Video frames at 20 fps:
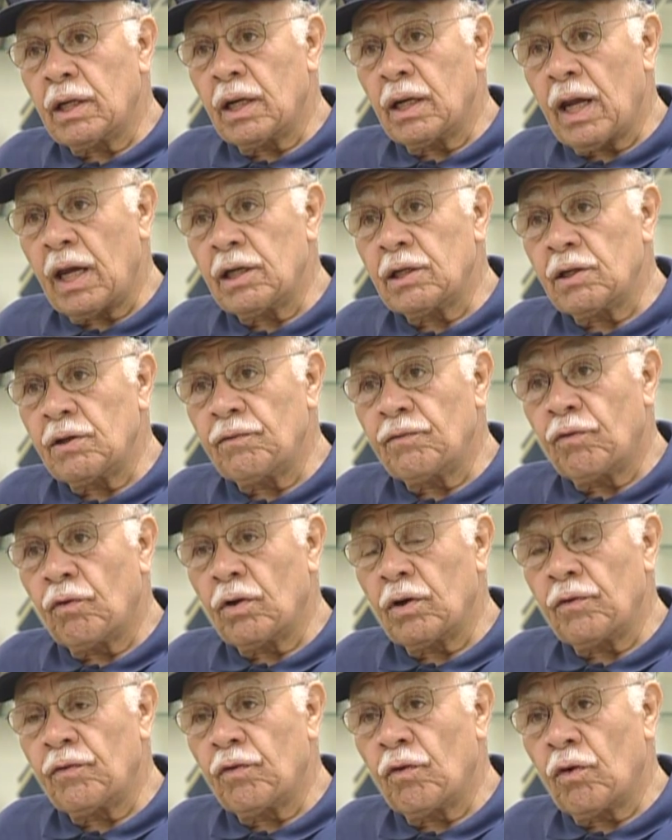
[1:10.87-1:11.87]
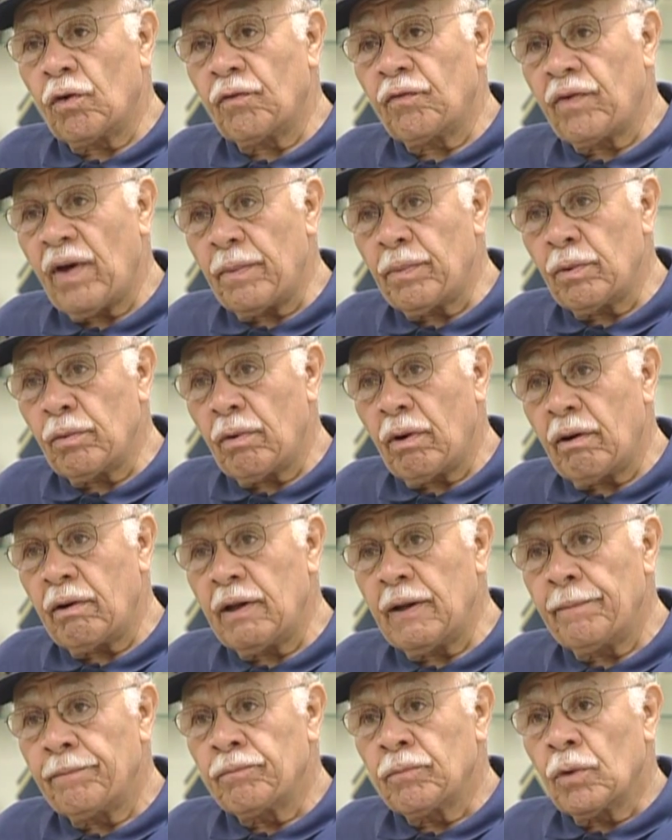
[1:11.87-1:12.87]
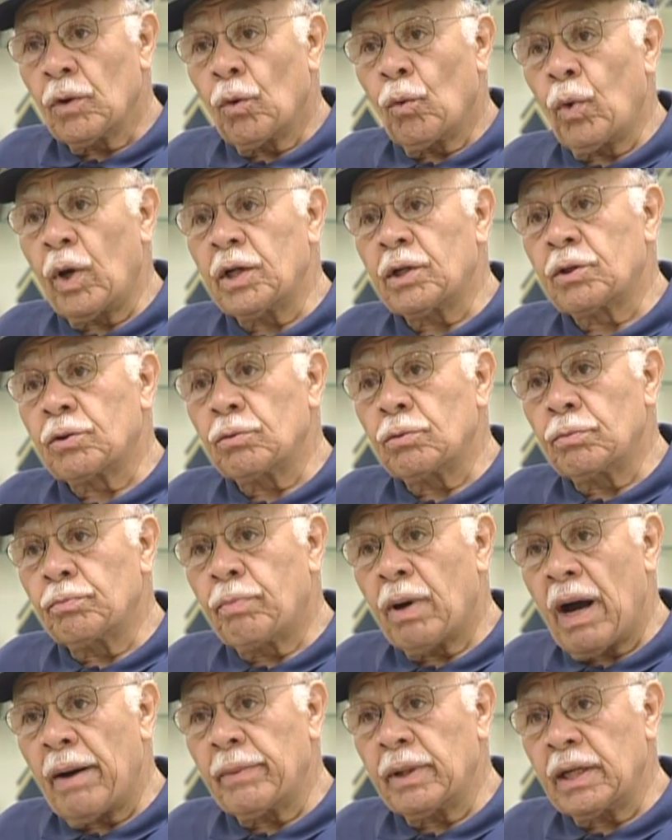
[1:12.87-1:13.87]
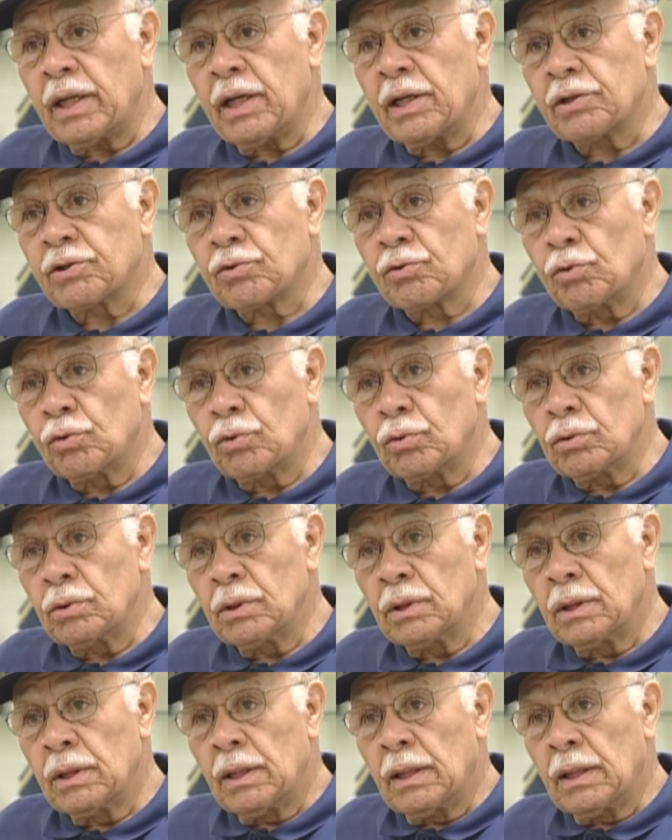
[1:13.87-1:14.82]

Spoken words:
in 1944 in February, went to Bombardier School